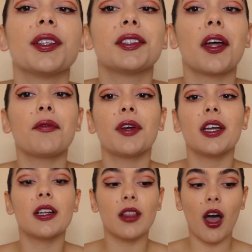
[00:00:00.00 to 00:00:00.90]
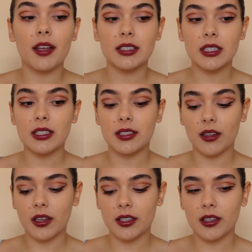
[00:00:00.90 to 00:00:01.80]
It's not very glossy. These
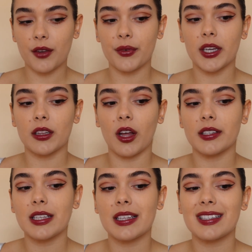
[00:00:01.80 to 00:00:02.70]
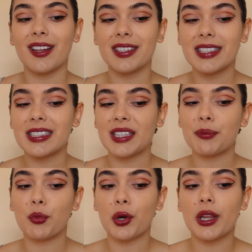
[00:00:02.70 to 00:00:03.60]
glosses aren't very glossy. These glosses
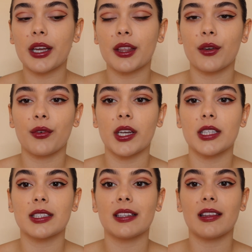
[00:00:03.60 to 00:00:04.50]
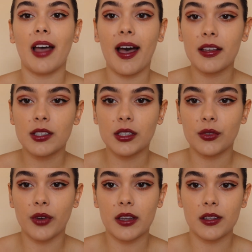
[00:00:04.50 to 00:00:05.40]
seem more like they're ready to last
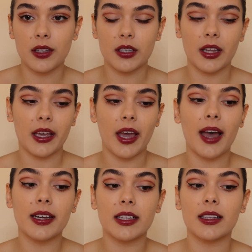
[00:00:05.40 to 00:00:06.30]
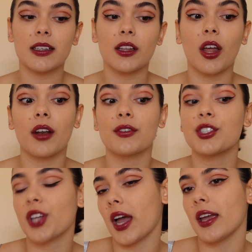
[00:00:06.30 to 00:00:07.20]
rather than like adding a lot of
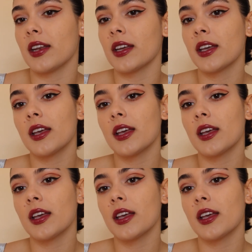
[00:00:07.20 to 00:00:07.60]
shine.